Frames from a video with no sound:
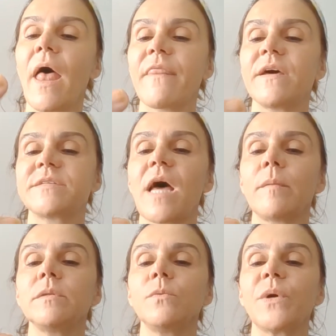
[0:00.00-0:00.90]
the
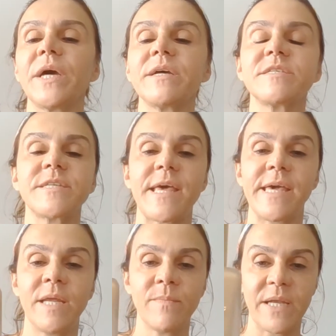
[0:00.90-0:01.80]
Double Wear Stay
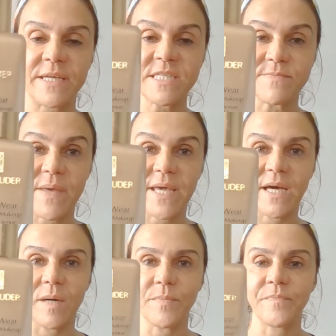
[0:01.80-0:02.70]
in Place
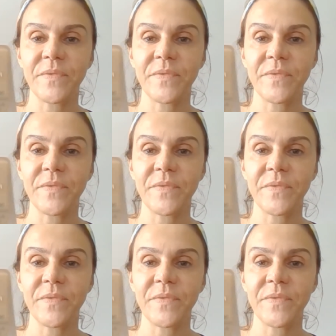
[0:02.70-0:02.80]
Makeup.